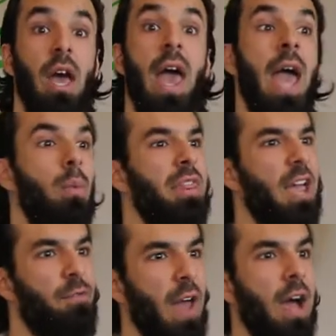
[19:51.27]
And when they
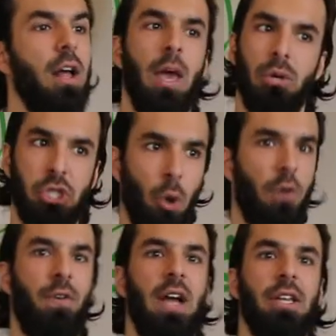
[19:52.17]
fail, it was
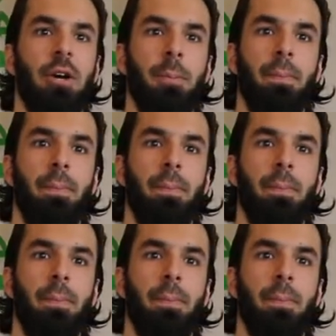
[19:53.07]
your failure.